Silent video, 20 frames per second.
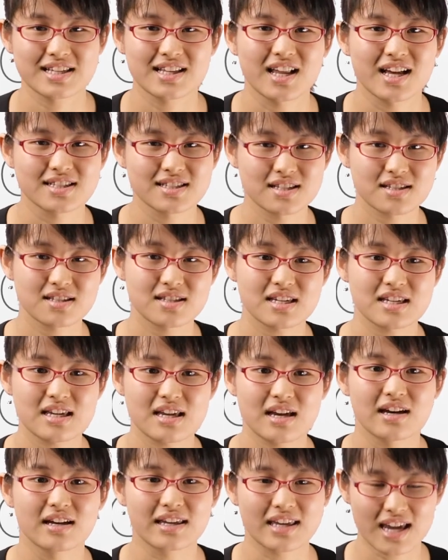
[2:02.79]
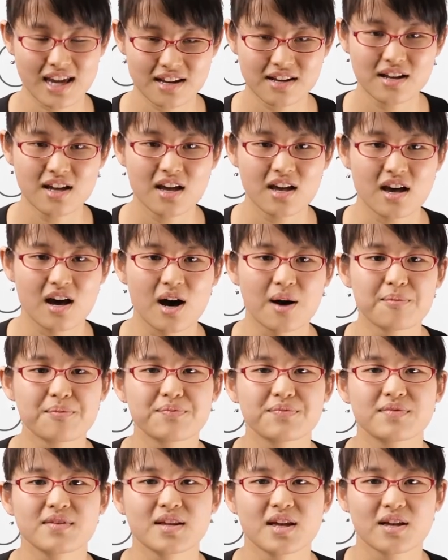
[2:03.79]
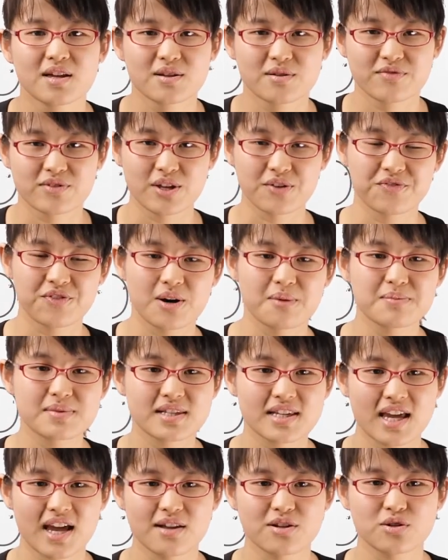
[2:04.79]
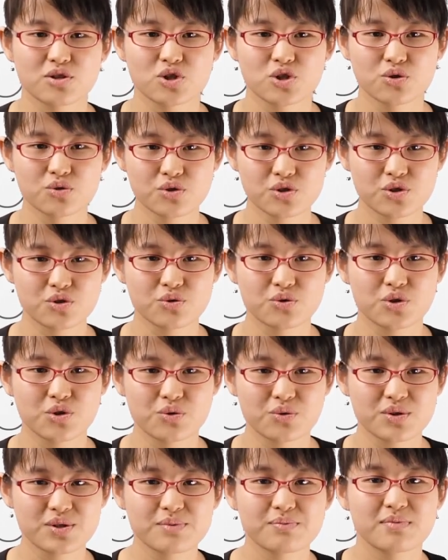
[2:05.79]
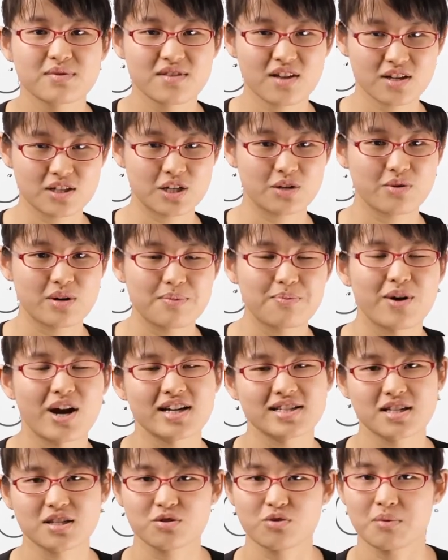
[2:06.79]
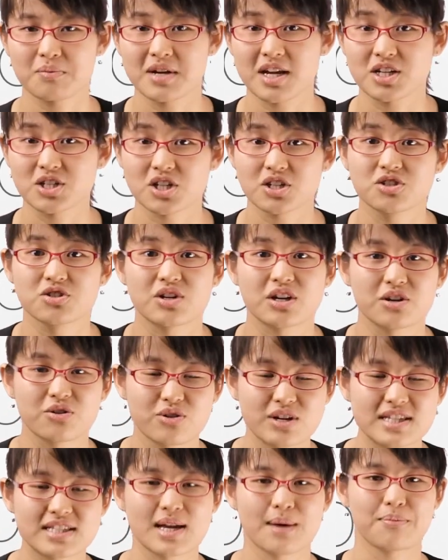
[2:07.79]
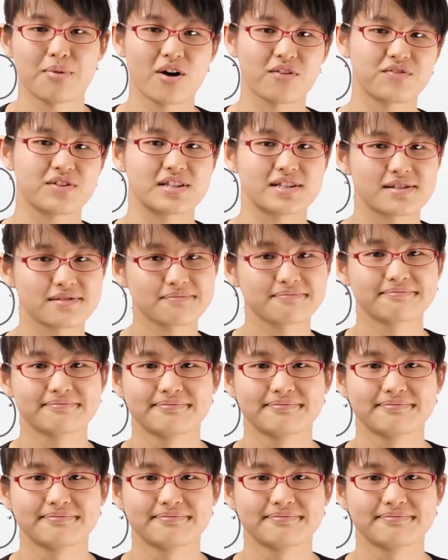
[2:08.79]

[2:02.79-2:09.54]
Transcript: elasticity, again, the firms can choose to use third-degree price discrimination to increase their profits.